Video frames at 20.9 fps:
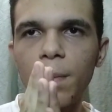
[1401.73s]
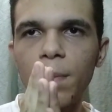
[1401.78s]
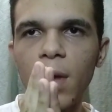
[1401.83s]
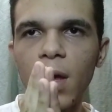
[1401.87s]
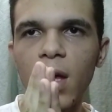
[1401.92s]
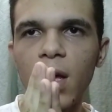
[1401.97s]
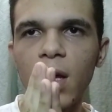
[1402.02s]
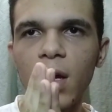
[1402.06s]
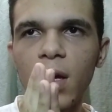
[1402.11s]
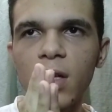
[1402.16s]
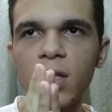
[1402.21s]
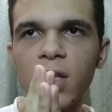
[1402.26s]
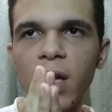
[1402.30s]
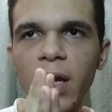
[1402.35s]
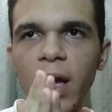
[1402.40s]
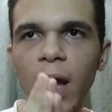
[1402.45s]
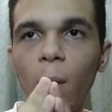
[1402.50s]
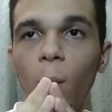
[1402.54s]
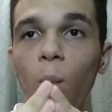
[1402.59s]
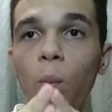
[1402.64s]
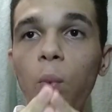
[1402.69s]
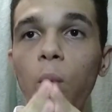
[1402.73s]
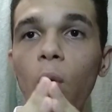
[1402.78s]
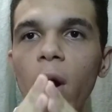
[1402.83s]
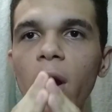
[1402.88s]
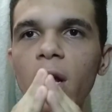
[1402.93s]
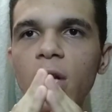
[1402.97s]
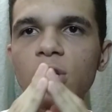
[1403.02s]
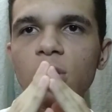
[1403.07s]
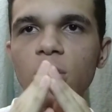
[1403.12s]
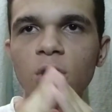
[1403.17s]
because, like, I
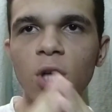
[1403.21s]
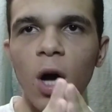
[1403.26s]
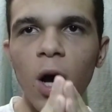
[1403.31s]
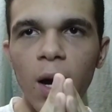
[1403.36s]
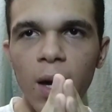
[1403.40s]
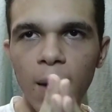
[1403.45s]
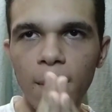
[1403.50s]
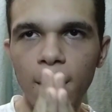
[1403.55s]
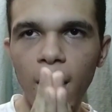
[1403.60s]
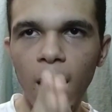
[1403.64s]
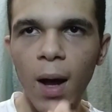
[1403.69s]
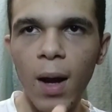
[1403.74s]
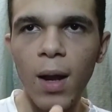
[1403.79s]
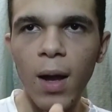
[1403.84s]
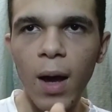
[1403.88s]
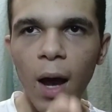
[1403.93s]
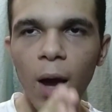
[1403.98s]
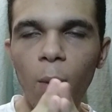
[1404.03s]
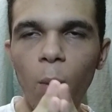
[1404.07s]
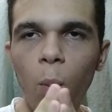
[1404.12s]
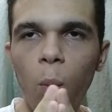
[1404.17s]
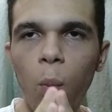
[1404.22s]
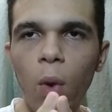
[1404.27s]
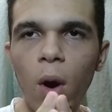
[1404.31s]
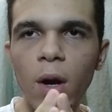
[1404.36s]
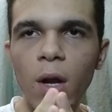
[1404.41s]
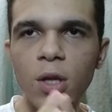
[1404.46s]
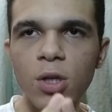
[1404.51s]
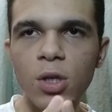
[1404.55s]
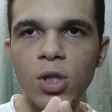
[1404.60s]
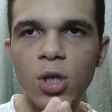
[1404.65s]
wanted to talk about it. I
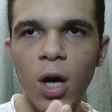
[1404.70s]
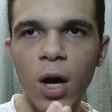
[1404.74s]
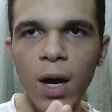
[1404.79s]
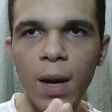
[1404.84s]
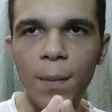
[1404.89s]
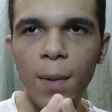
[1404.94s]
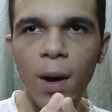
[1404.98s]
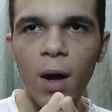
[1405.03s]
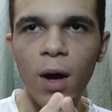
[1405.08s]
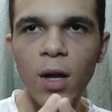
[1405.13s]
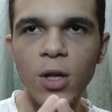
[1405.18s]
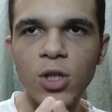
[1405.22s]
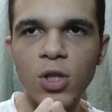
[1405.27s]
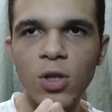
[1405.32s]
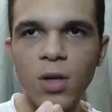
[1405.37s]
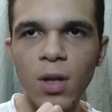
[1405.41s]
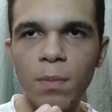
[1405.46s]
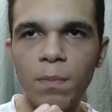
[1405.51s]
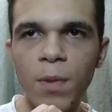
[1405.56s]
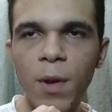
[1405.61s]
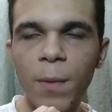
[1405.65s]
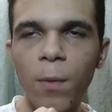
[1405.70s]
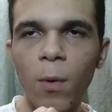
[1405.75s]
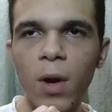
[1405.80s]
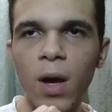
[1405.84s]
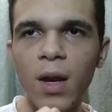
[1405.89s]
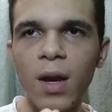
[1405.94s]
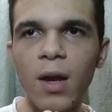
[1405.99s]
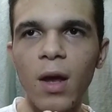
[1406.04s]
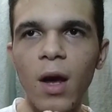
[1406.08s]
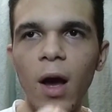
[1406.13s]
wanted to talk about it so then people
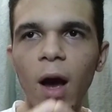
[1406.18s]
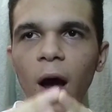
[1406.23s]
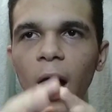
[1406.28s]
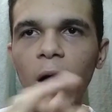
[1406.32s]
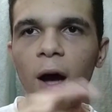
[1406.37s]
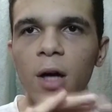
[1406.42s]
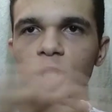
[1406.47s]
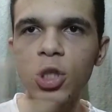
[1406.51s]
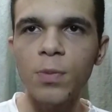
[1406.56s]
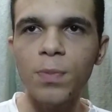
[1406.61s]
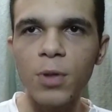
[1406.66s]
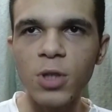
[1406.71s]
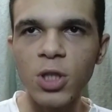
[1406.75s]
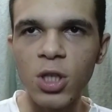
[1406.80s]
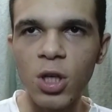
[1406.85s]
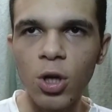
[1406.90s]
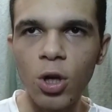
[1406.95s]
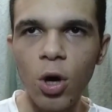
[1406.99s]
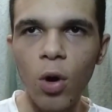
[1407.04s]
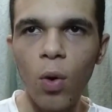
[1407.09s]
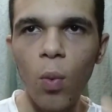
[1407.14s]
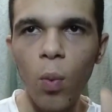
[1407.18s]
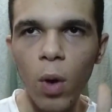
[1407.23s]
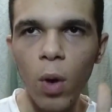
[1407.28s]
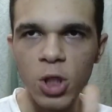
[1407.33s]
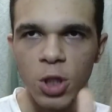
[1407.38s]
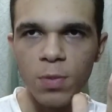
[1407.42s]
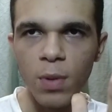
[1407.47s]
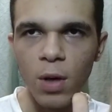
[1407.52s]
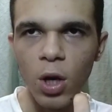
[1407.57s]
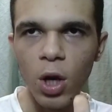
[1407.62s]
can 100% know
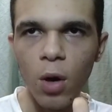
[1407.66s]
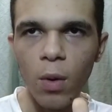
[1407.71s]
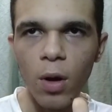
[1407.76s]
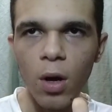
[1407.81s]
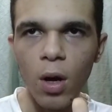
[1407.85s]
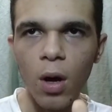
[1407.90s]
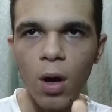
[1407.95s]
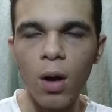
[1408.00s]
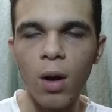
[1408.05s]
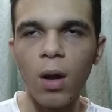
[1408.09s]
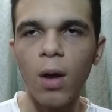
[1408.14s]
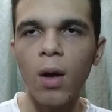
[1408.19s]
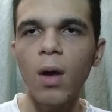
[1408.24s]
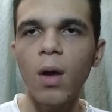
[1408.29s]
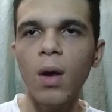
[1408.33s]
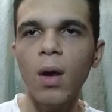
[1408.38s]
what's been going on.